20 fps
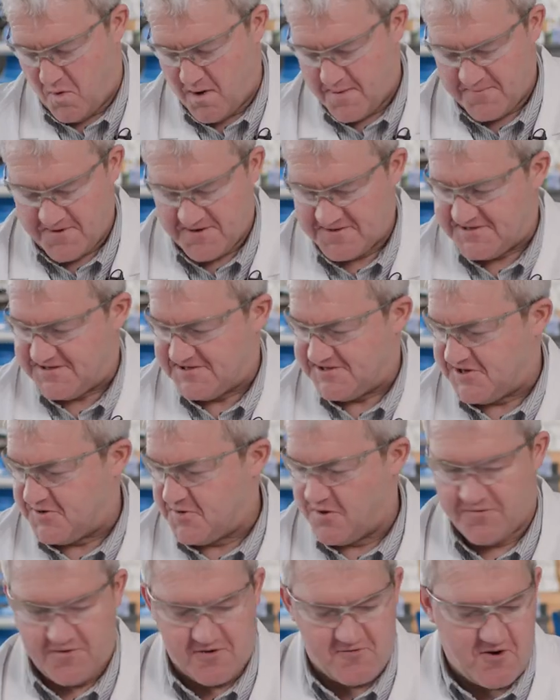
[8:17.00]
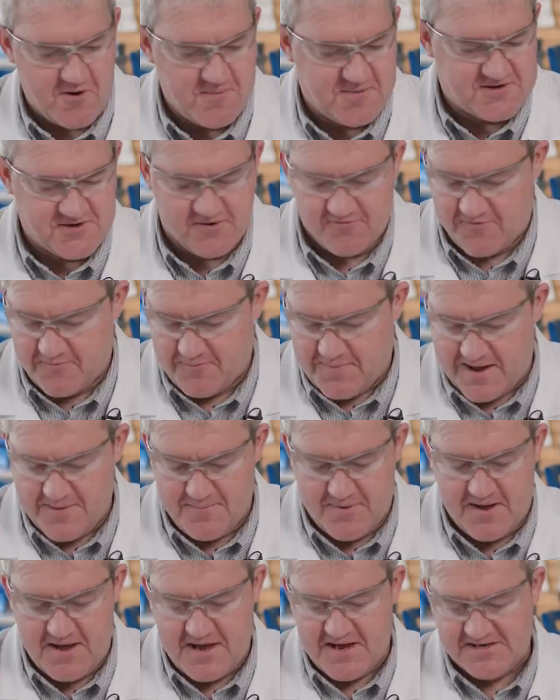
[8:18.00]
What I'm going to do on the chromatography
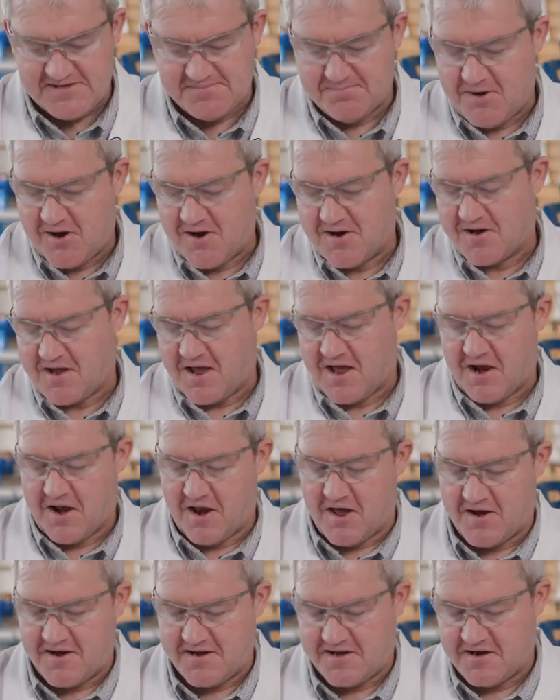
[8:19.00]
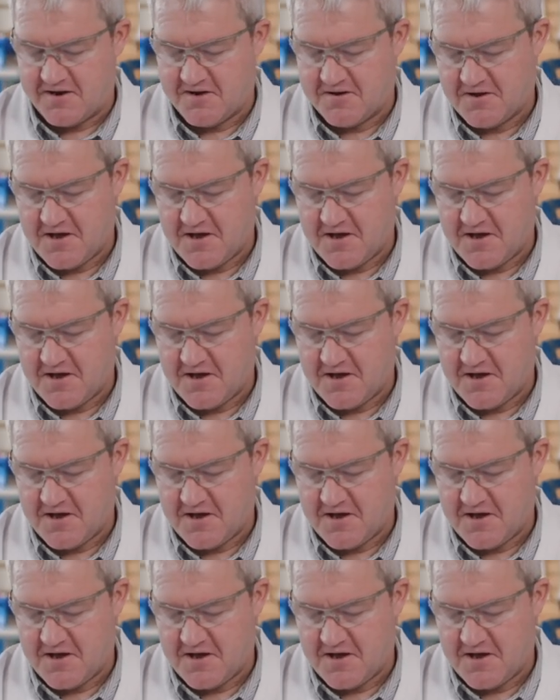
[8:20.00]
paper is mark a line